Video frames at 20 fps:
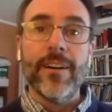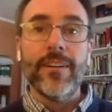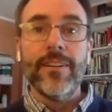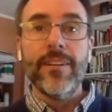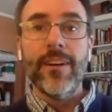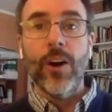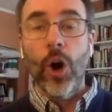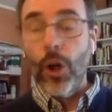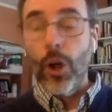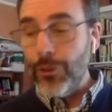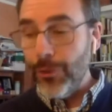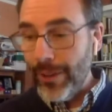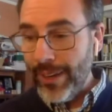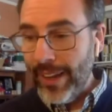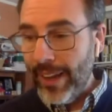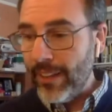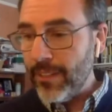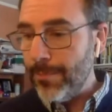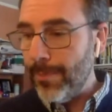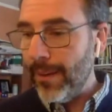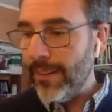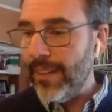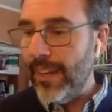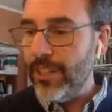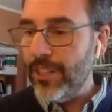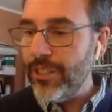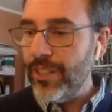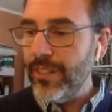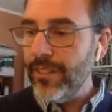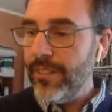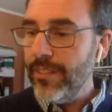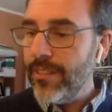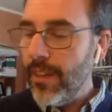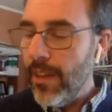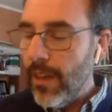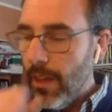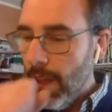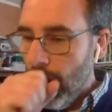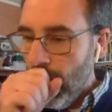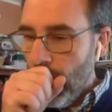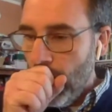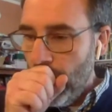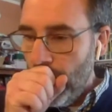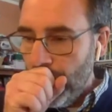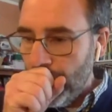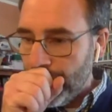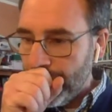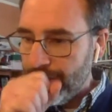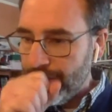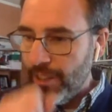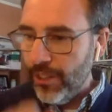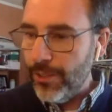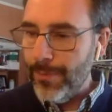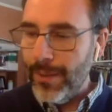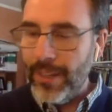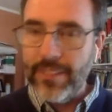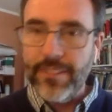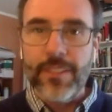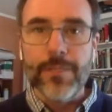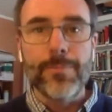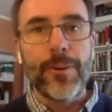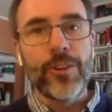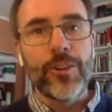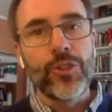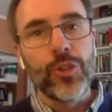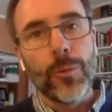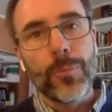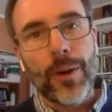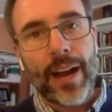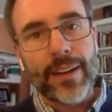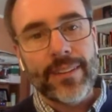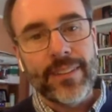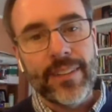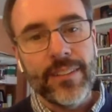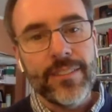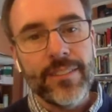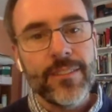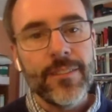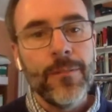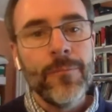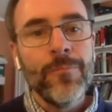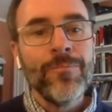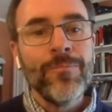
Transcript: Altering expectations, excuse me, as a spiritual practice.